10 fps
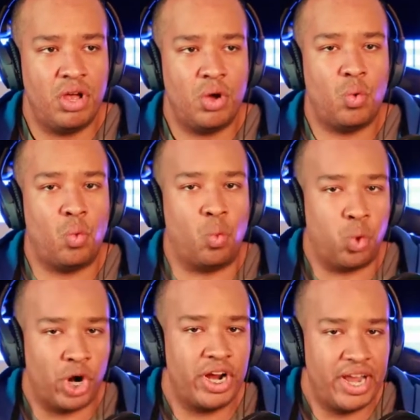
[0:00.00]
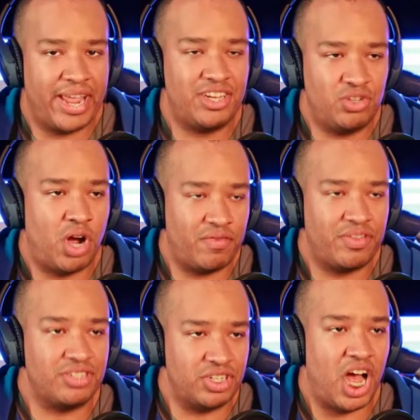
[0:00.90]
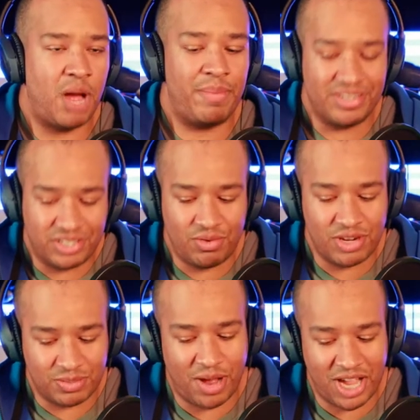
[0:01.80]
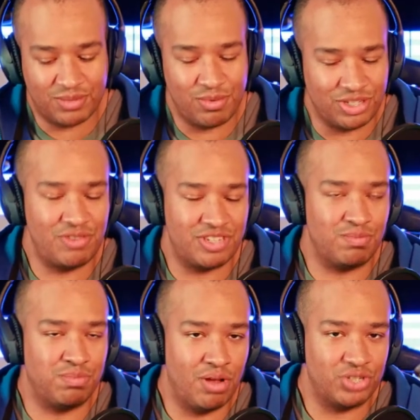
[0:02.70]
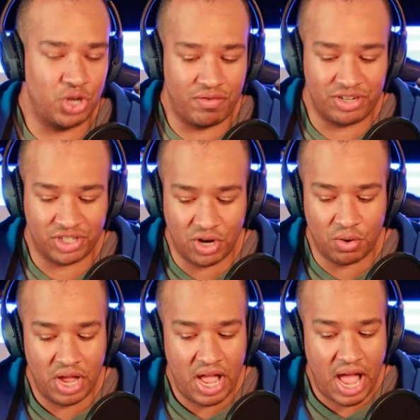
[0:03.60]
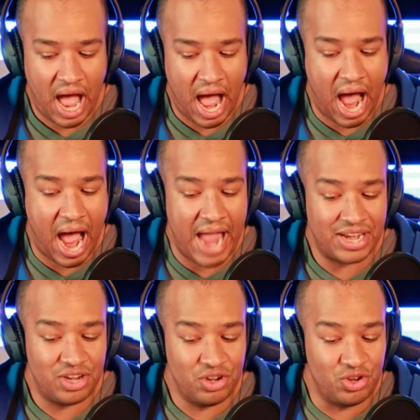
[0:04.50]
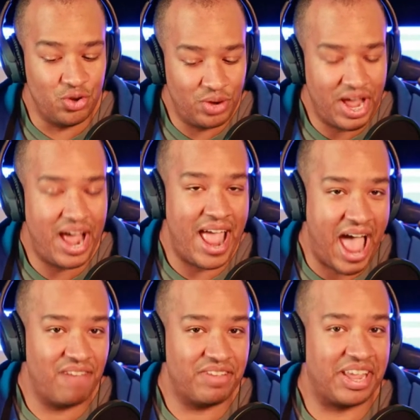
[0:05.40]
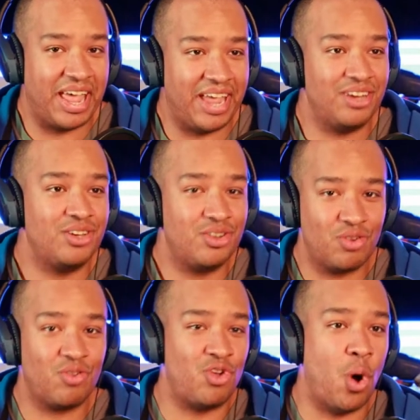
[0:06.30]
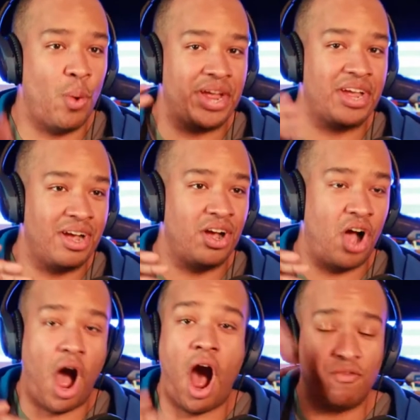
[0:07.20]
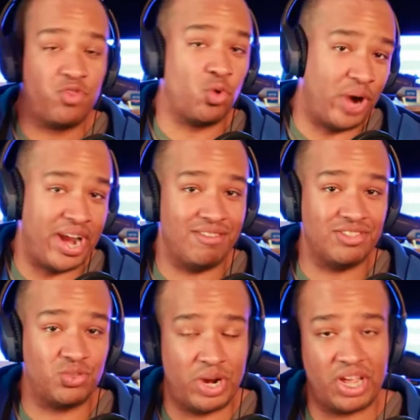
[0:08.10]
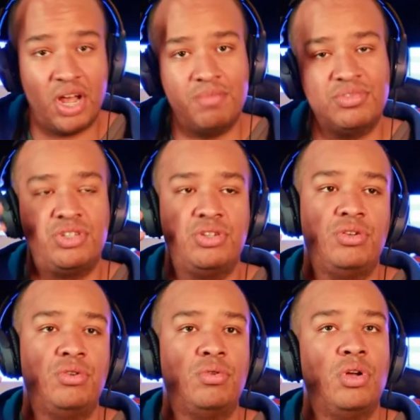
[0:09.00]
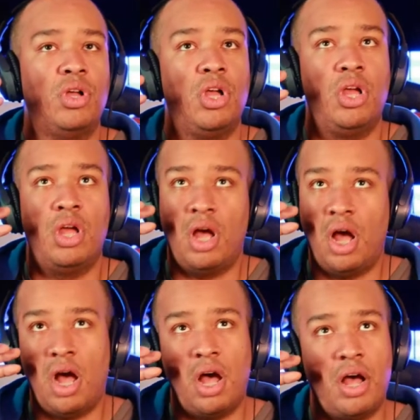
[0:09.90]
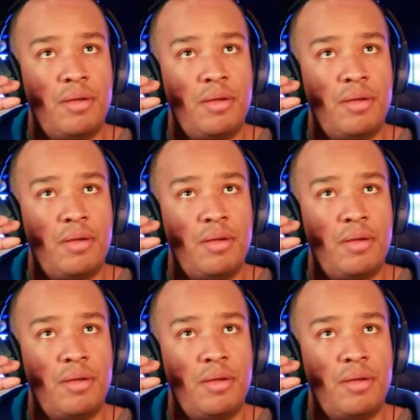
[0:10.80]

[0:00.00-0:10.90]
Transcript: We're gonna get you off this job as soon as possible, as soon as it blows over. So I do not advocate going off the rails when it comes to uh